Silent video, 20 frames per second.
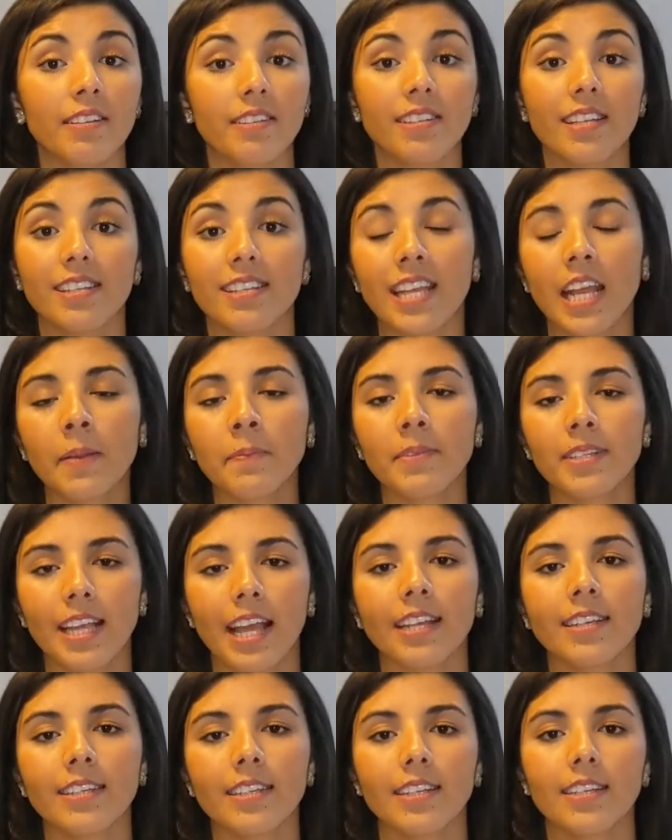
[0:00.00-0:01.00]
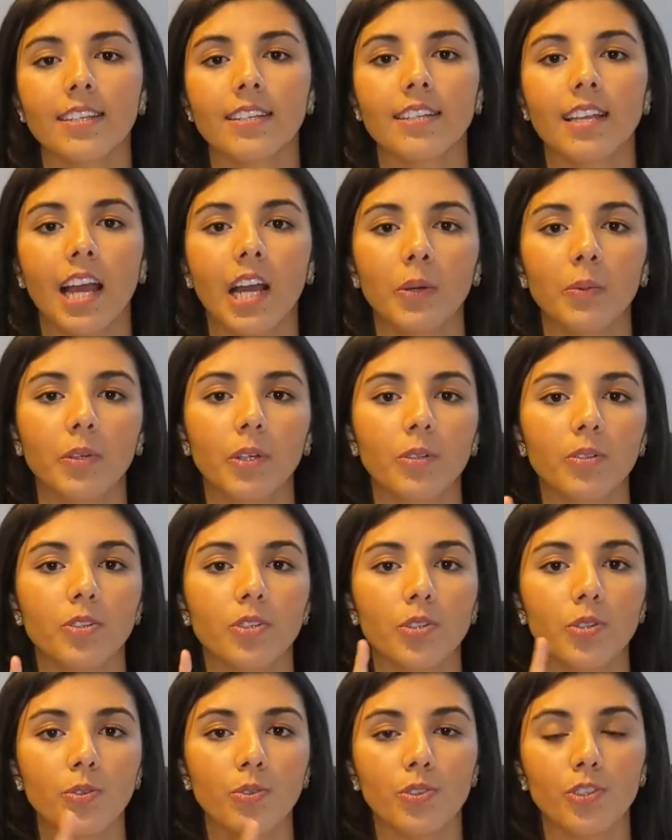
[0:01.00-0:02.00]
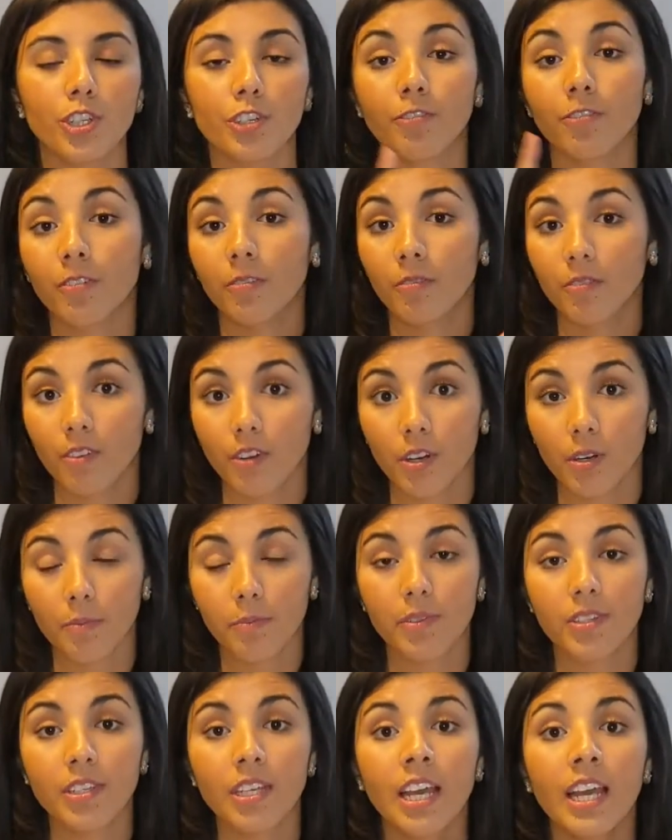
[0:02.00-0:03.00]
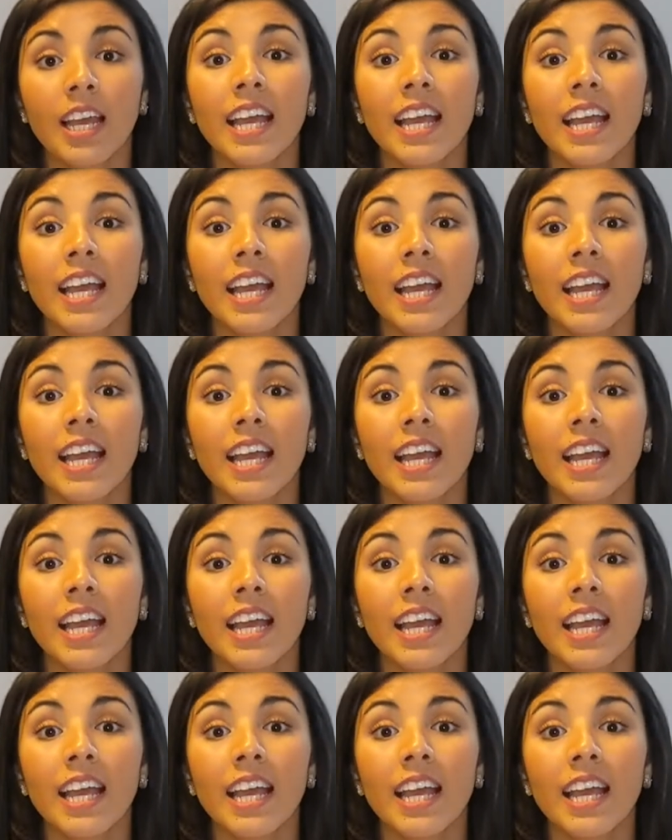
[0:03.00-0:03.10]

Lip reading: the same sentence I will choose different verbs.